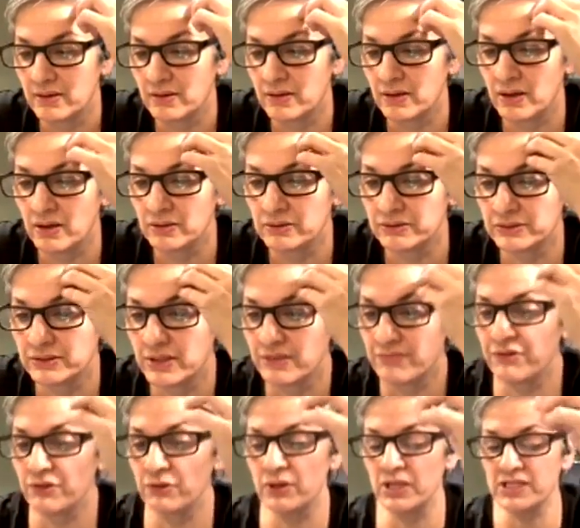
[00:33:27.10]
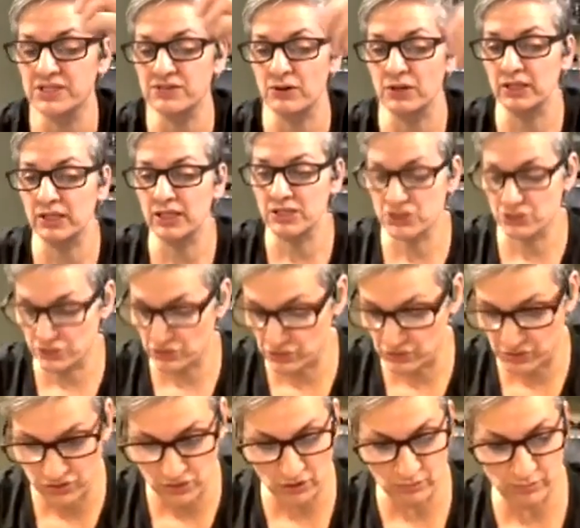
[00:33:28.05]
Girls, if you need translation,
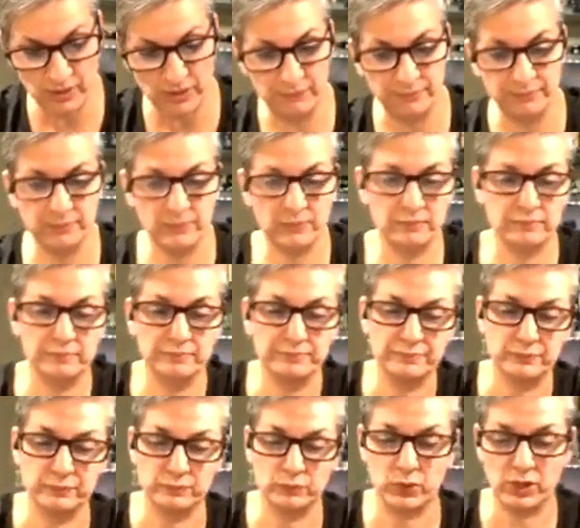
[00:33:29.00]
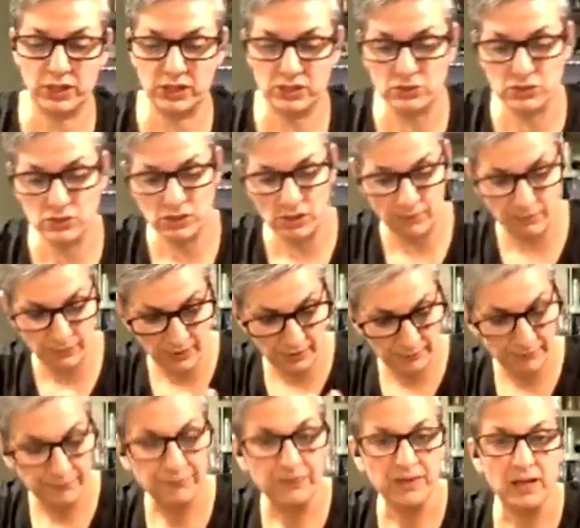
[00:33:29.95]
just tell me. We can do
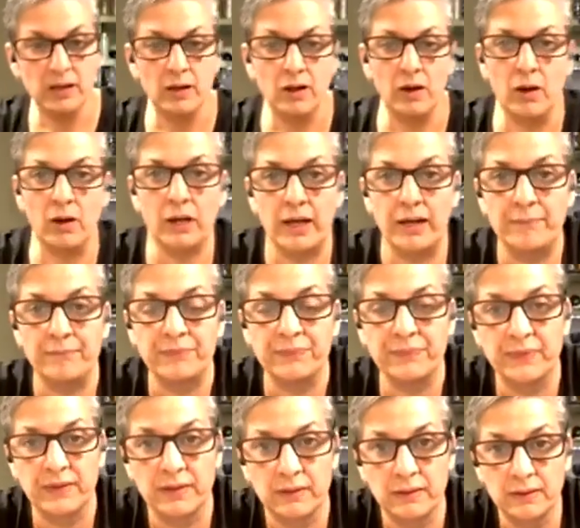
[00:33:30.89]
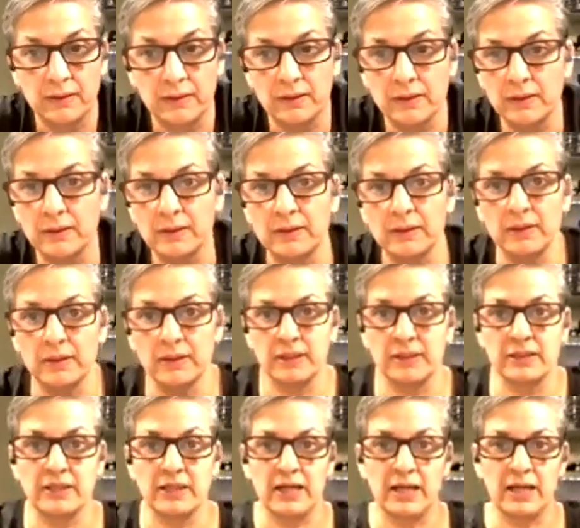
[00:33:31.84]
something. Okay.
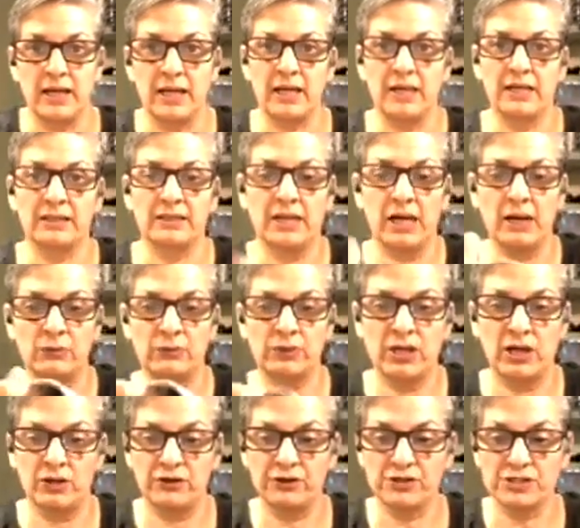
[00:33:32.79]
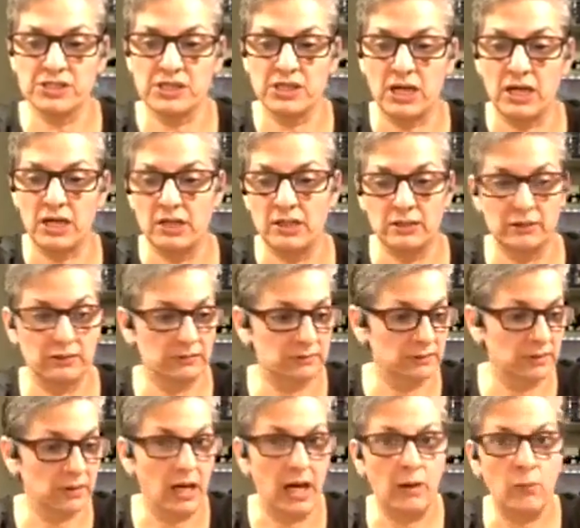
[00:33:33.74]
And now the other side.
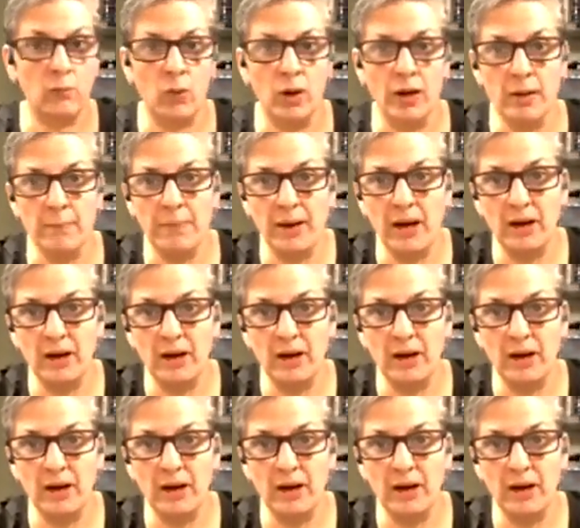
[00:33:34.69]
What